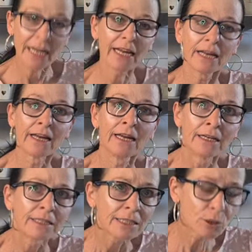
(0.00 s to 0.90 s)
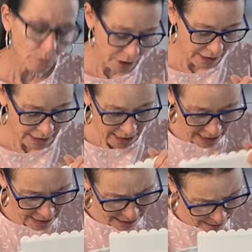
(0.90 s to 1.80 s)
hear something
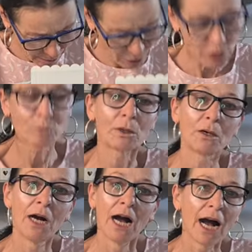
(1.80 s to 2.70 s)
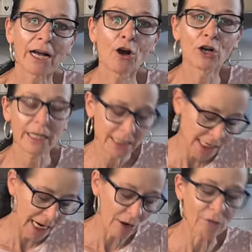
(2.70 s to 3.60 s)
slightly in the bottom, but I can't get
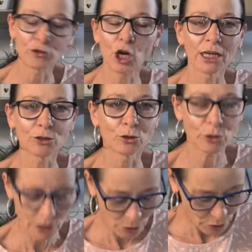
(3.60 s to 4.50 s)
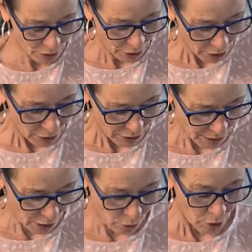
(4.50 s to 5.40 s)
it out. I've tried all sorts.
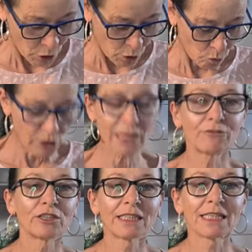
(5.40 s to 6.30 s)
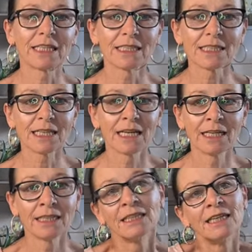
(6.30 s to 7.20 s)
So whatever it is,
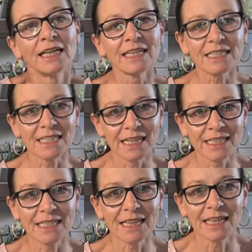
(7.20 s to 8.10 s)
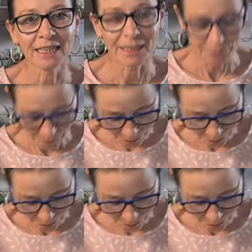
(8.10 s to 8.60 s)
it stays in there.